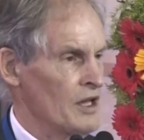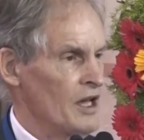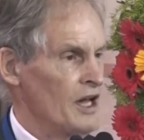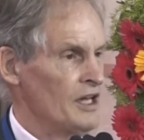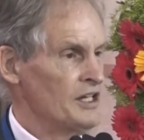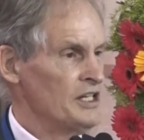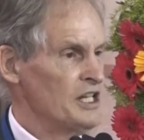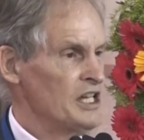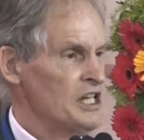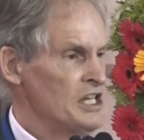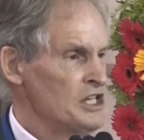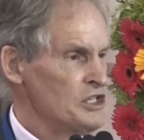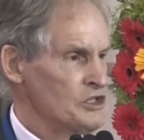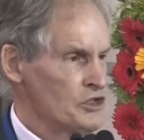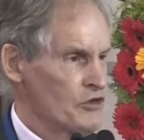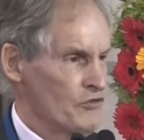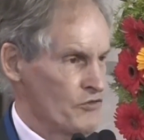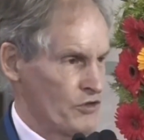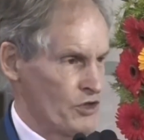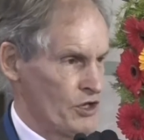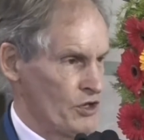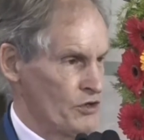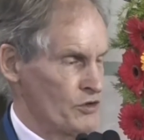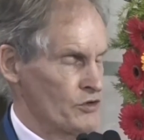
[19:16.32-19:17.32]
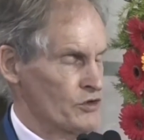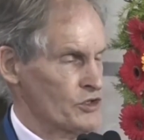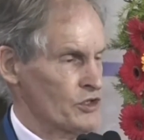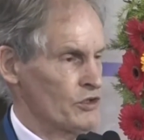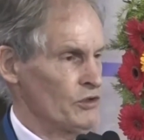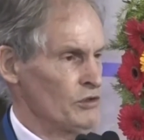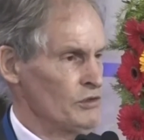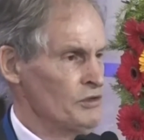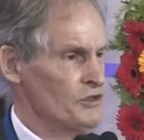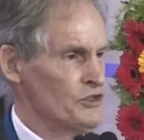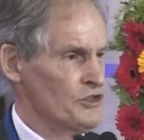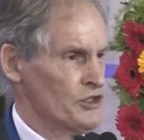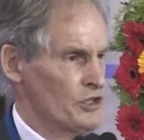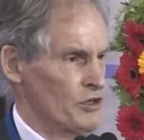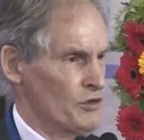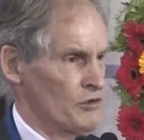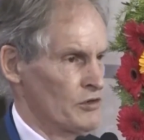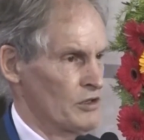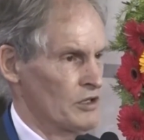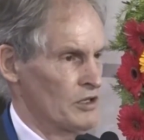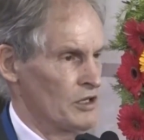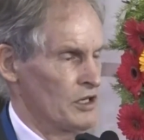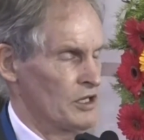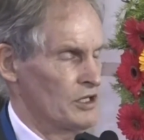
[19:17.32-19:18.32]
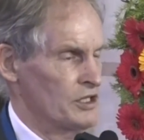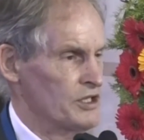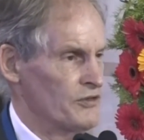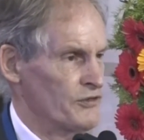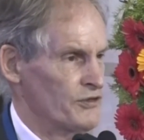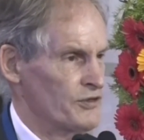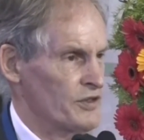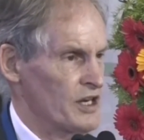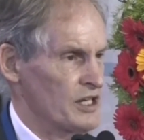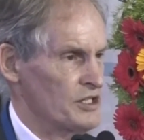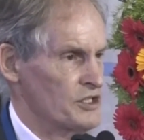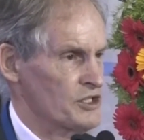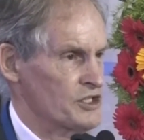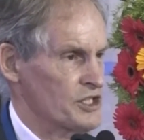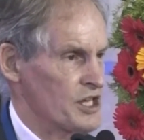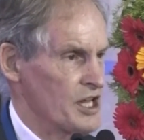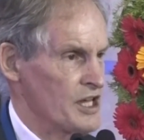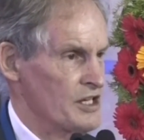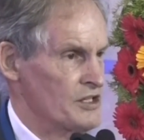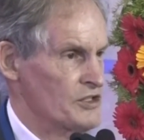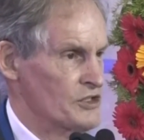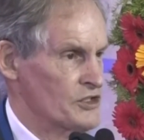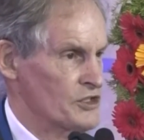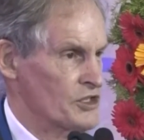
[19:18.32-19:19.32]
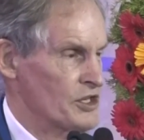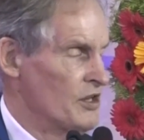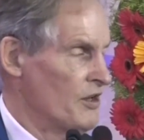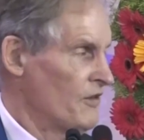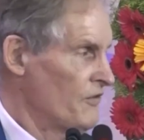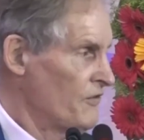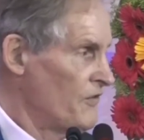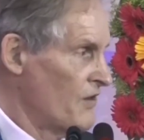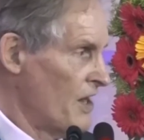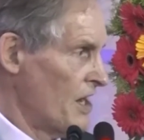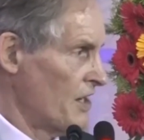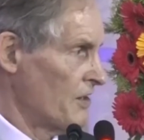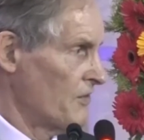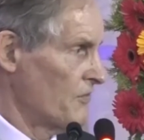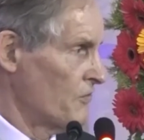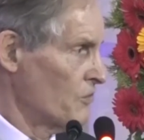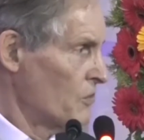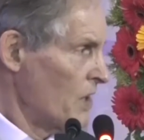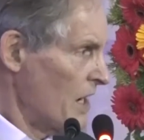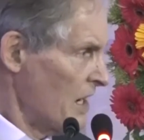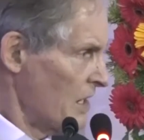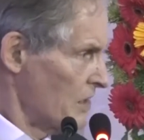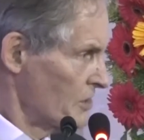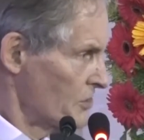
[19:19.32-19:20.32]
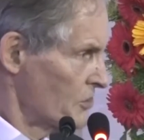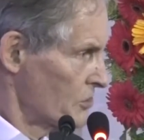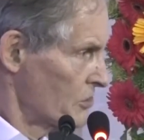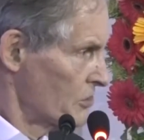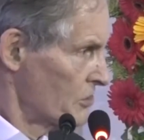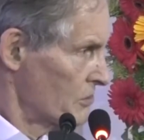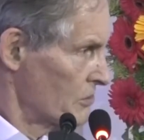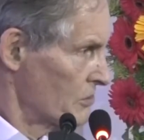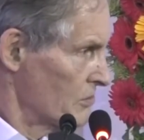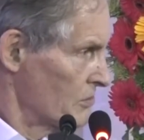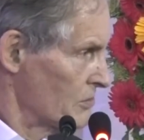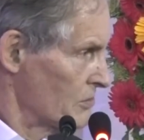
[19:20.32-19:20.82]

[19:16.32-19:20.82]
And each of those also differentiates 5 ways.